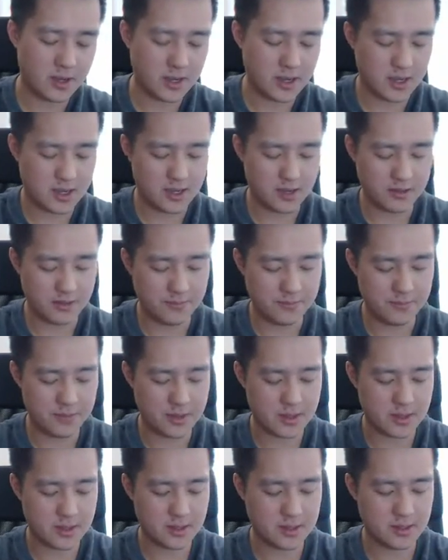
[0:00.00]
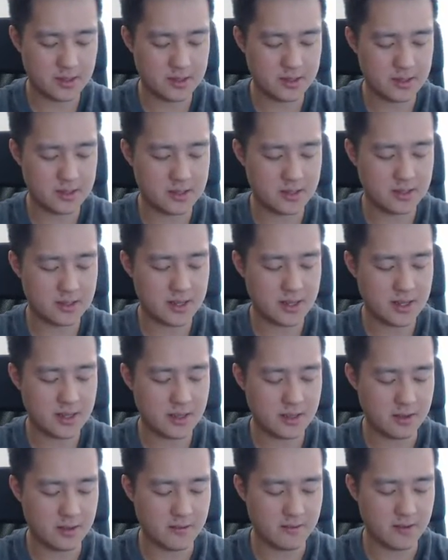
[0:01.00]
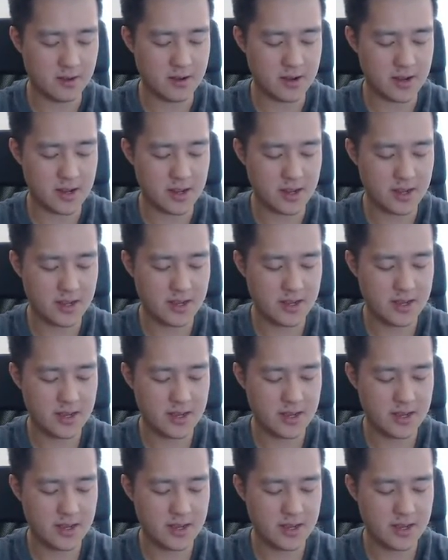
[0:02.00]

Um, consistently, they're very.